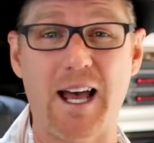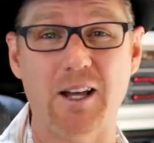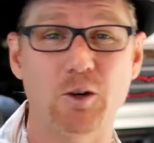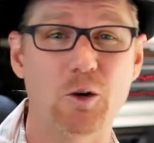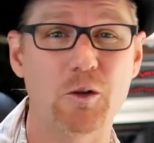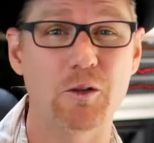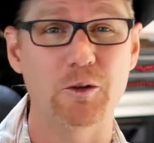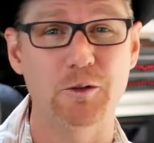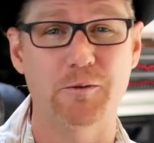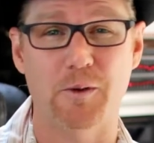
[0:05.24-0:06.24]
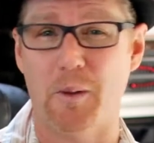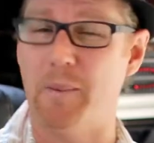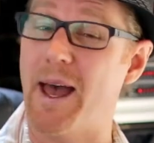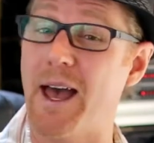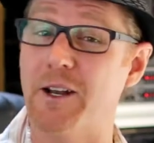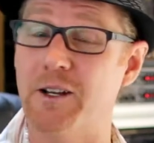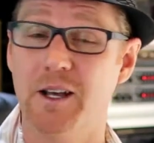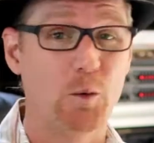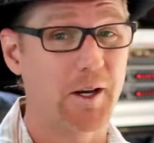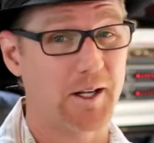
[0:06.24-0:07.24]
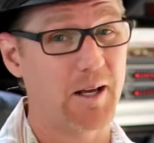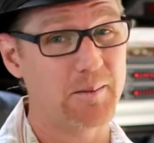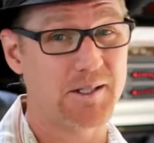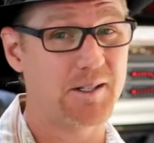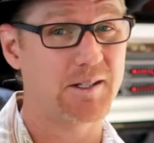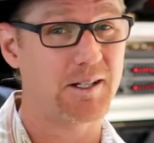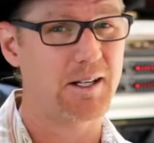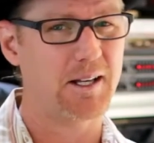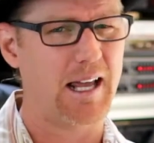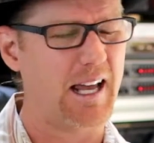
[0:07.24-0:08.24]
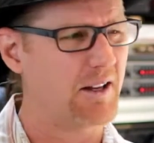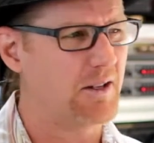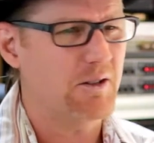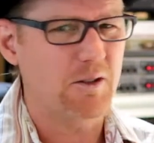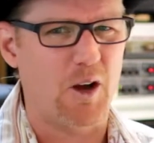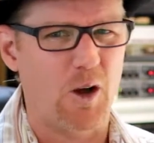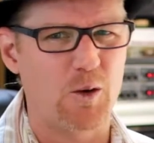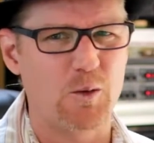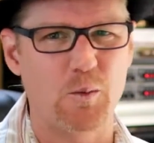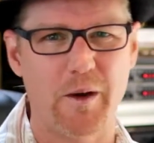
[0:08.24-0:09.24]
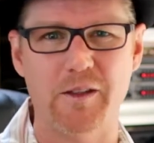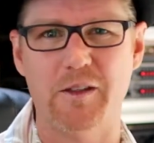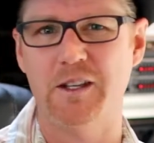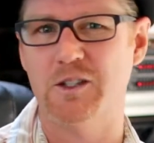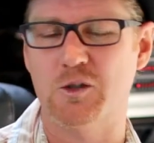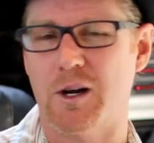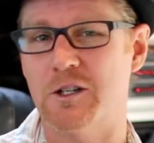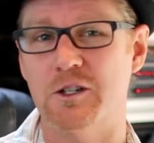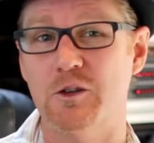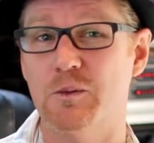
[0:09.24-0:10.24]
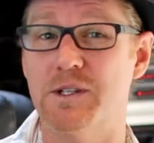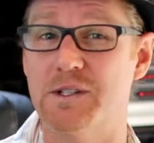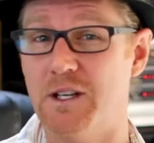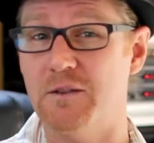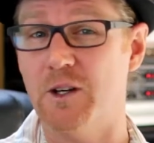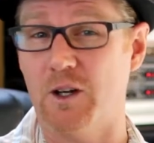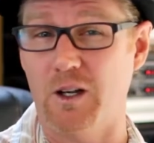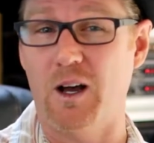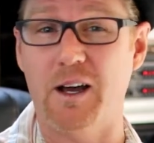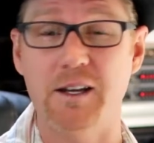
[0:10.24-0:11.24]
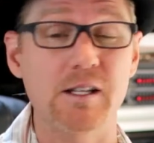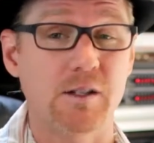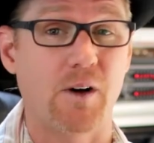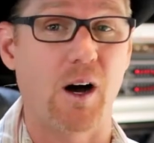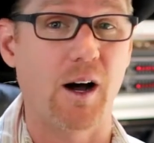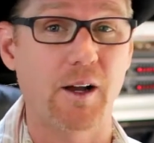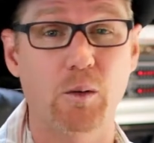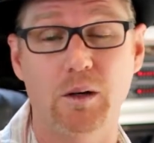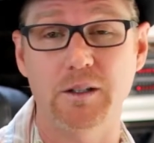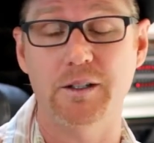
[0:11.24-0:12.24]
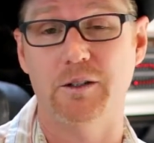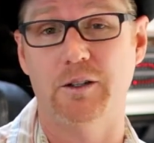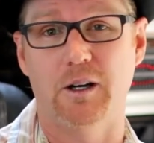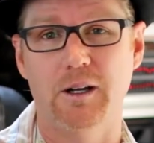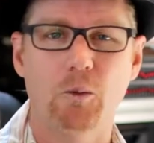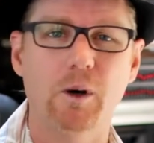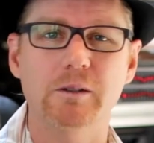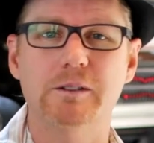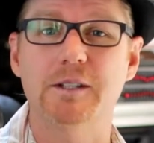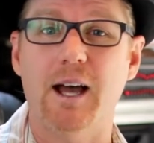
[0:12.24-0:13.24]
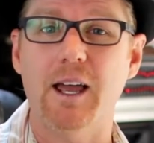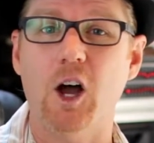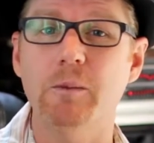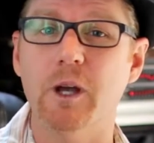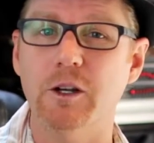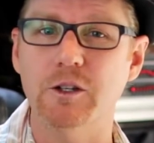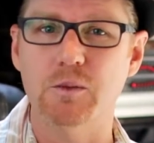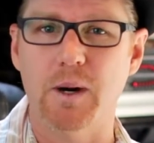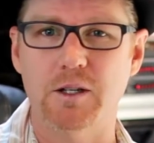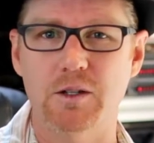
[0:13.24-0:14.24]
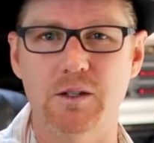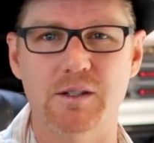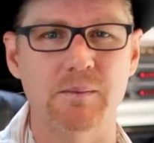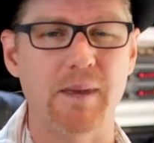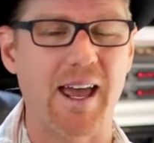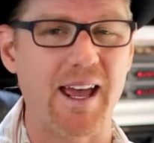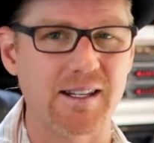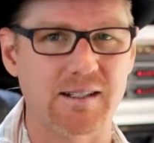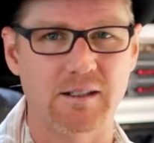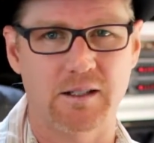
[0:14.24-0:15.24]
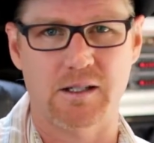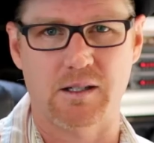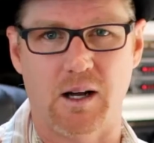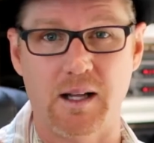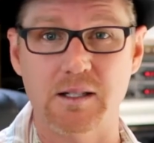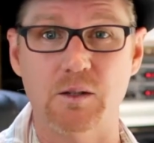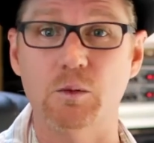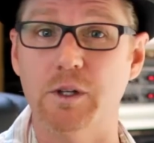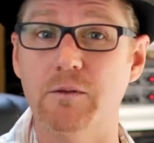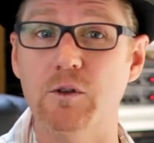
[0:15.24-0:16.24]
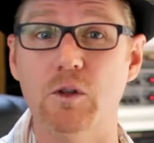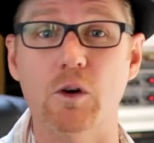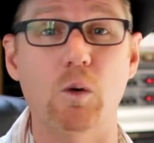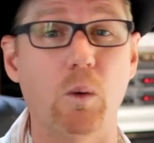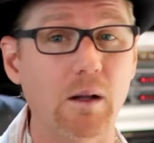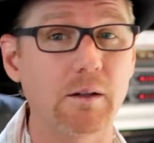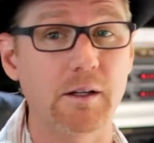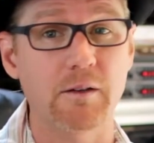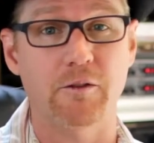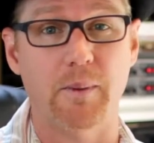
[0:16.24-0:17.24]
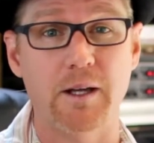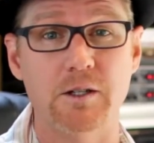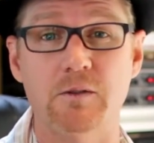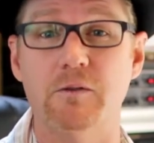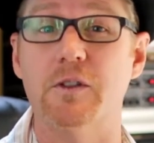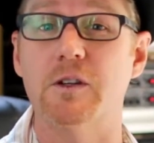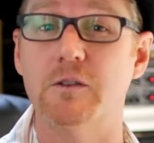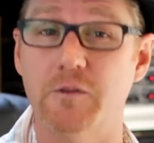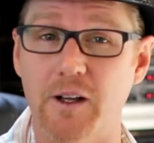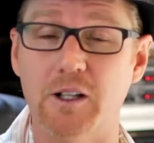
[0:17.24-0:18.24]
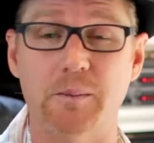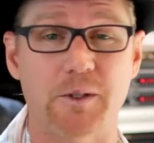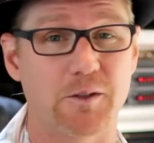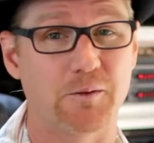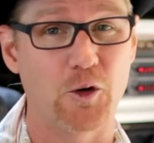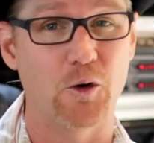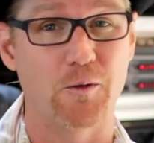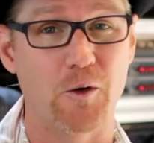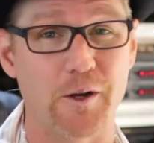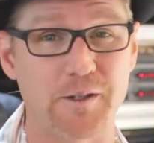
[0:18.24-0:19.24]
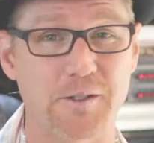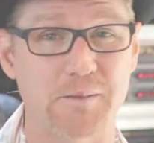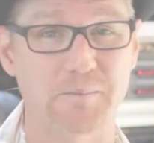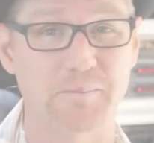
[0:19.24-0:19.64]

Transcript: out all the good from the bad? And when it comes to singing, how do you know whether the instruction you're receiving online is of a high quality or not? Well, today I'm going to direct you to some excellent sites that will give you the quality information for the development of your voice.